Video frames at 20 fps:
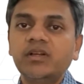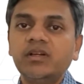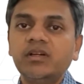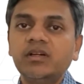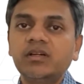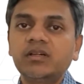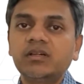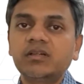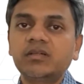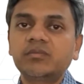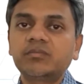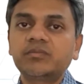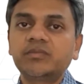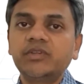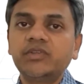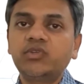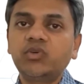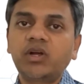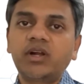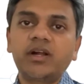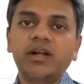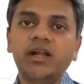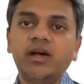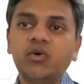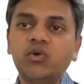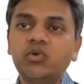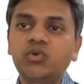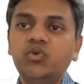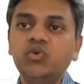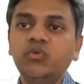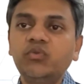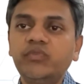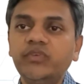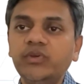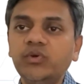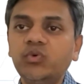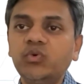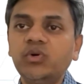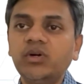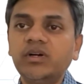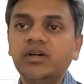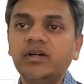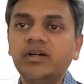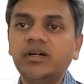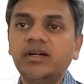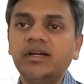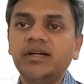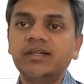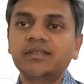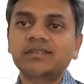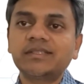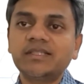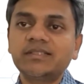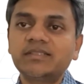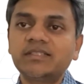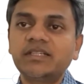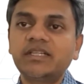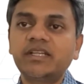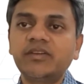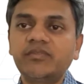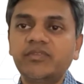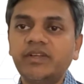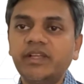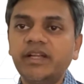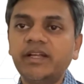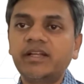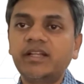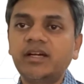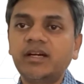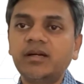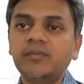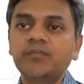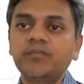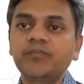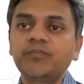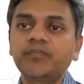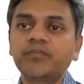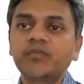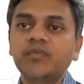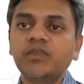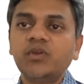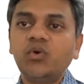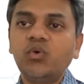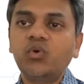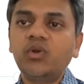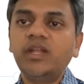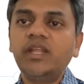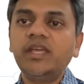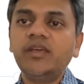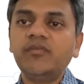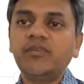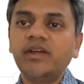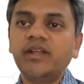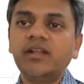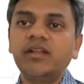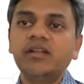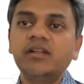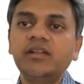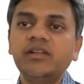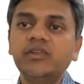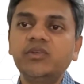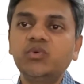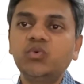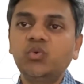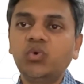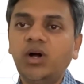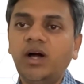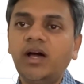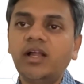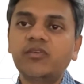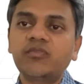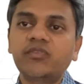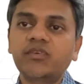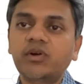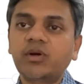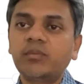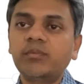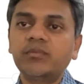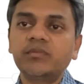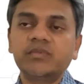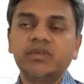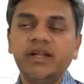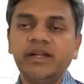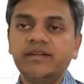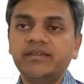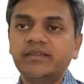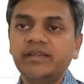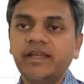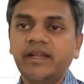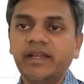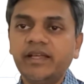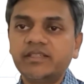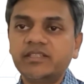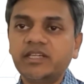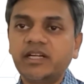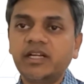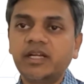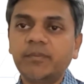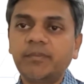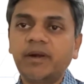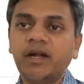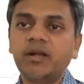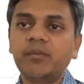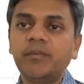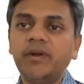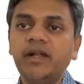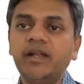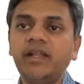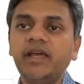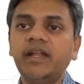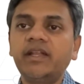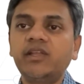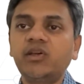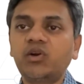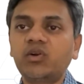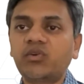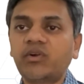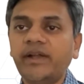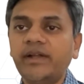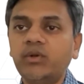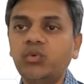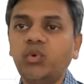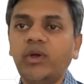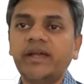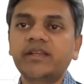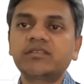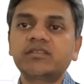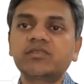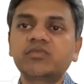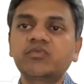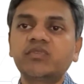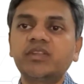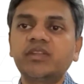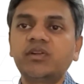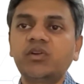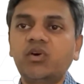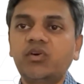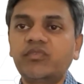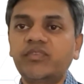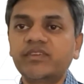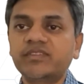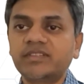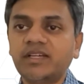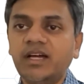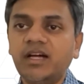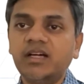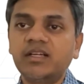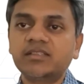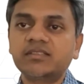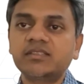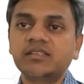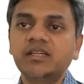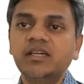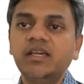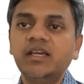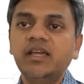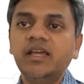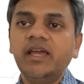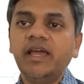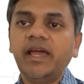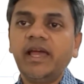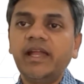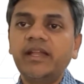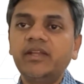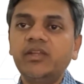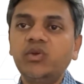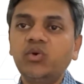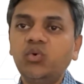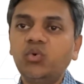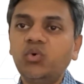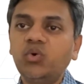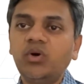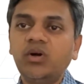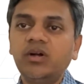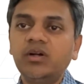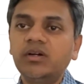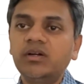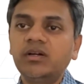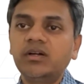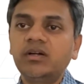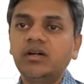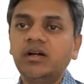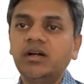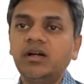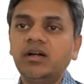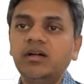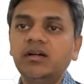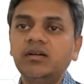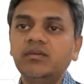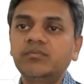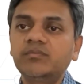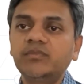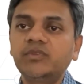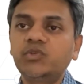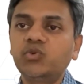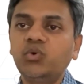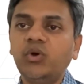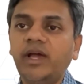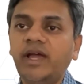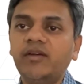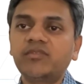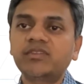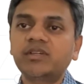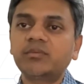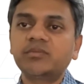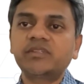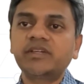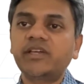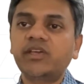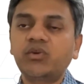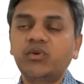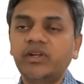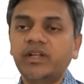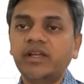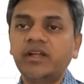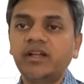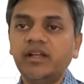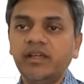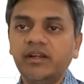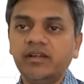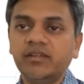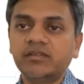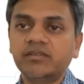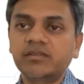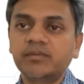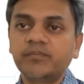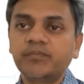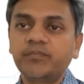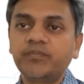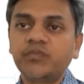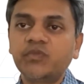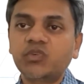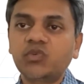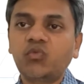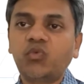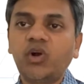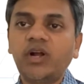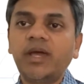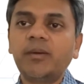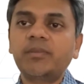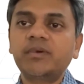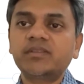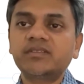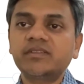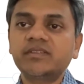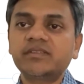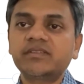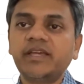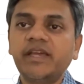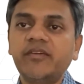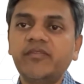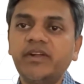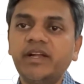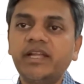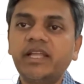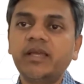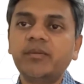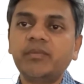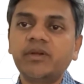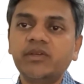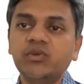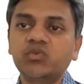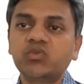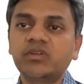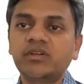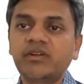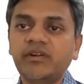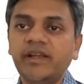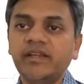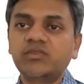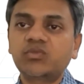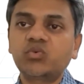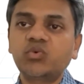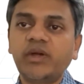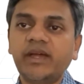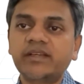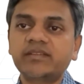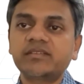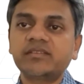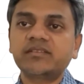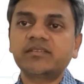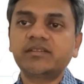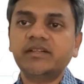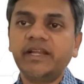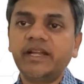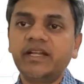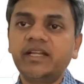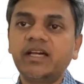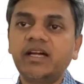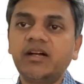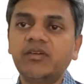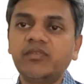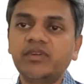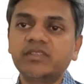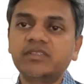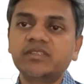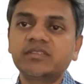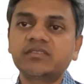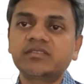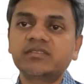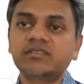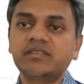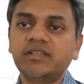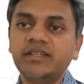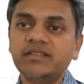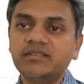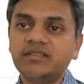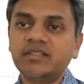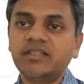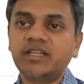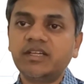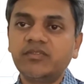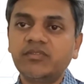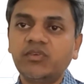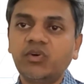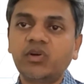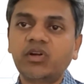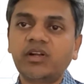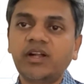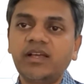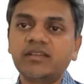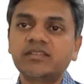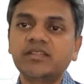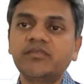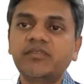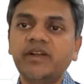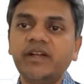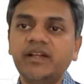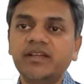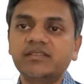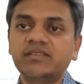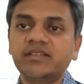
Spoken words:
you are allowed to view a sensitive data only when you are from, let's say, an HR department and you're trying to access within office hours, and you have some security clearance. So what happens is, every time a user tries to access a data which is sensitive or classified as